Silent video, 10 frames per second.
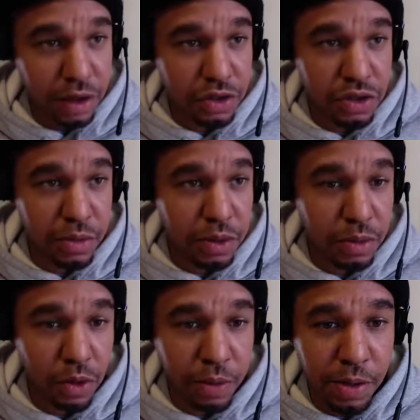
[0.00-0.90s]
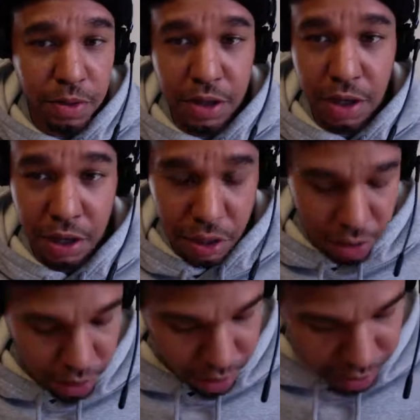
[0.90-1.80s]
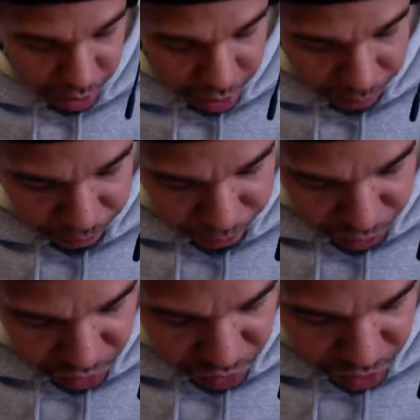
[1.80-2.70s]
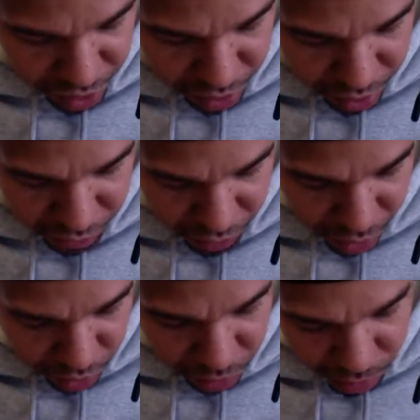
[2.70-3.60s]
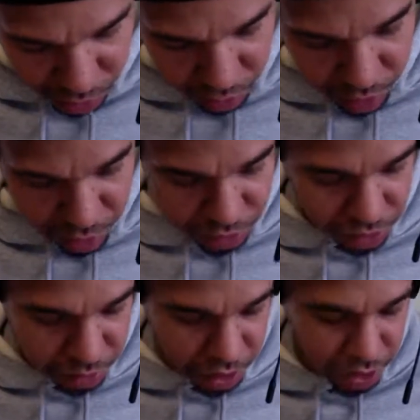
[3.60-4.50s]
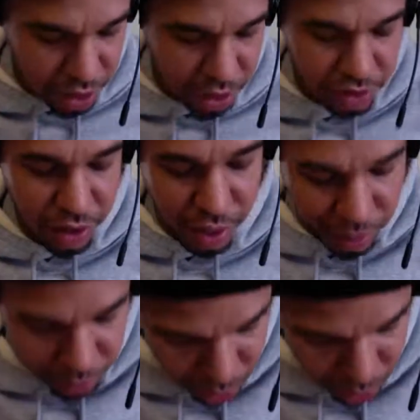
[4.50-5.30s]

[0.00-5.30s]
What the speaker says: on some of the more people get in, just to kind of give y'all some insight on some of the stocks that I'm